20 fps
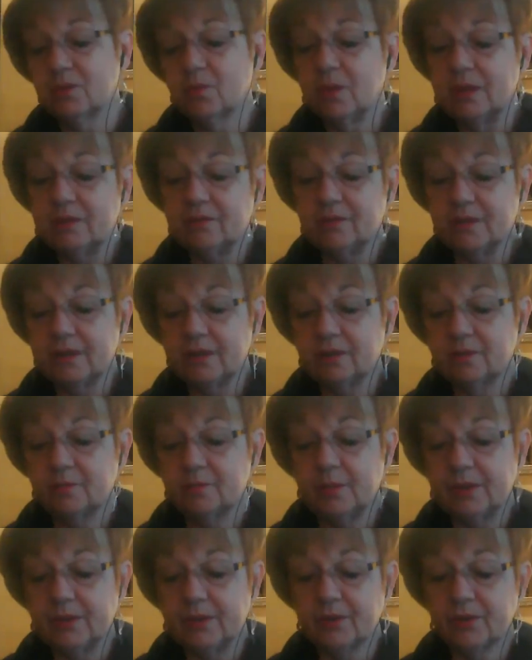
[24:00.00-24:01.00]
1 funnel,
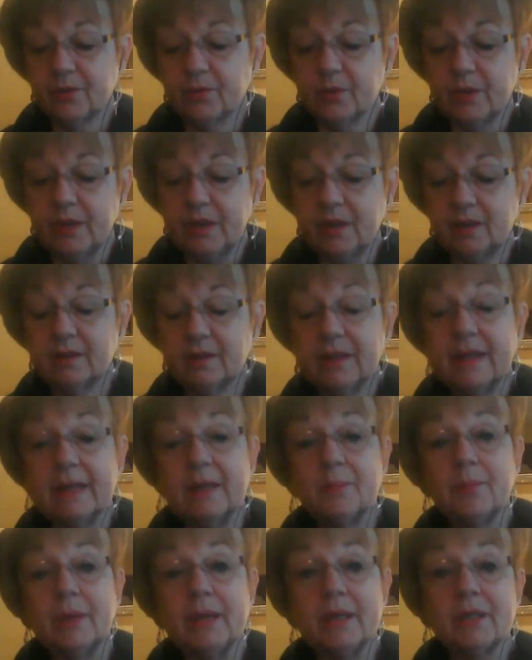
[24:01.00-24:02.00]
but the 3
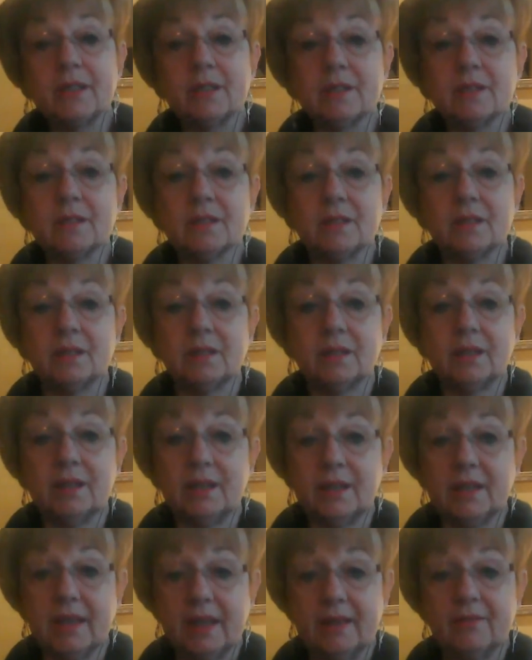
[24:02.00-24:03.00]
landing pages that he
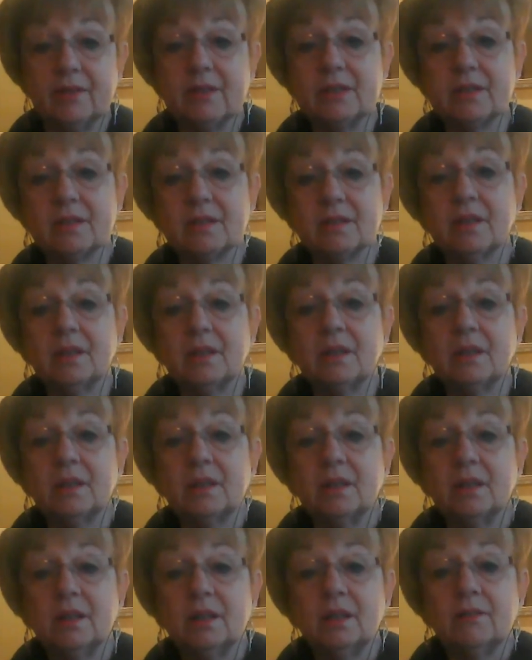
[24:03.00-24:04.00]
gave us
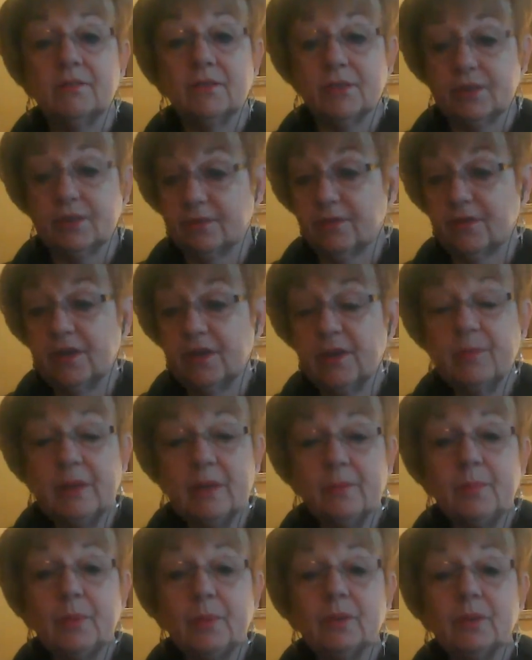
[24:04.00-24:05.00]
for the free
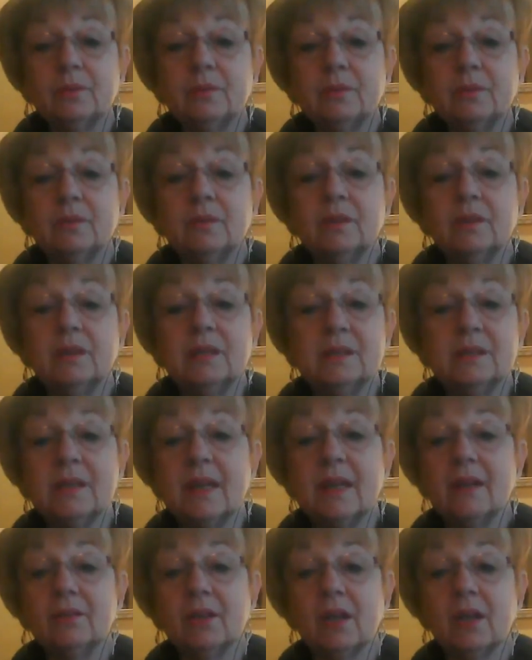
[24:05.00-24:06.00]
people,
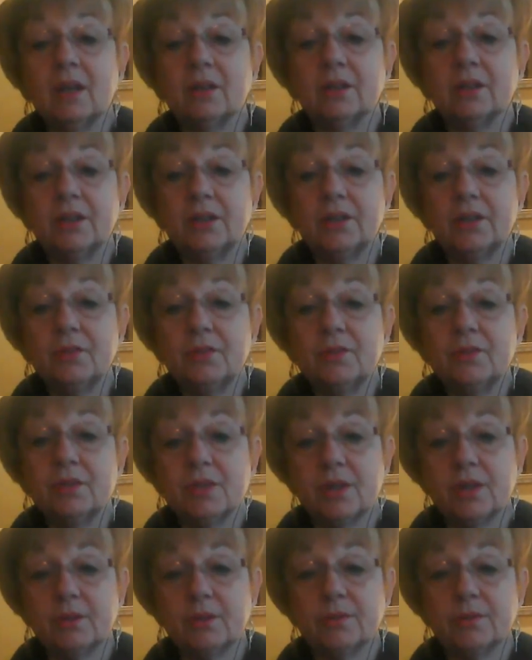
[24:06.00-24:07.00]
he's now not going to use
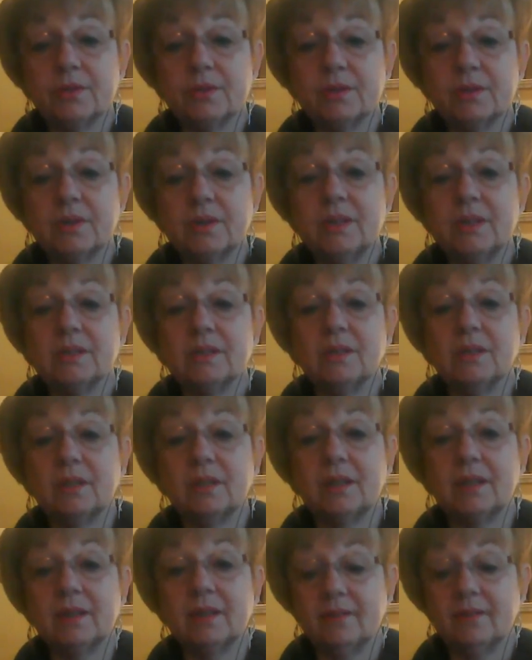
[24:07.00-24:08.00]
those. He's going
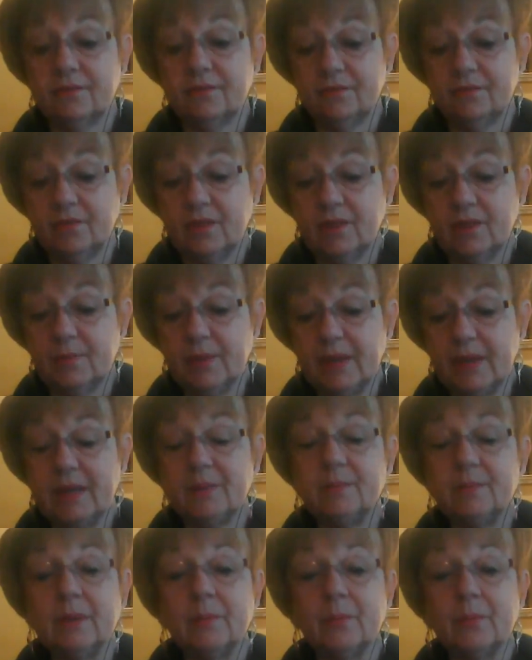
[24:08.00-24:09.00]
to give the
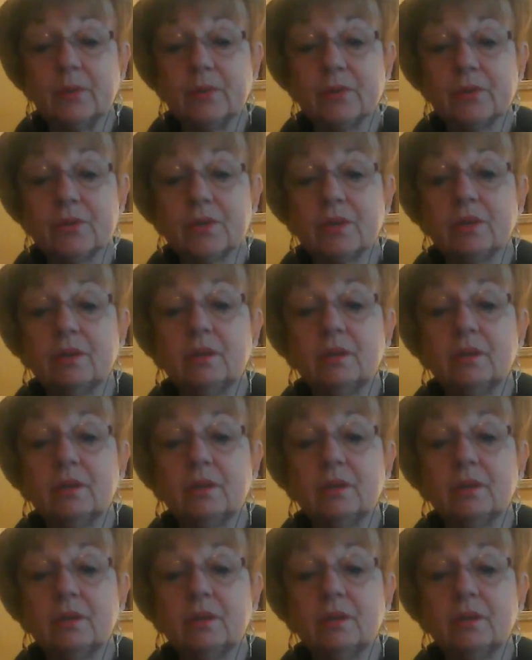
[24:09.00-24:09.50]
paid members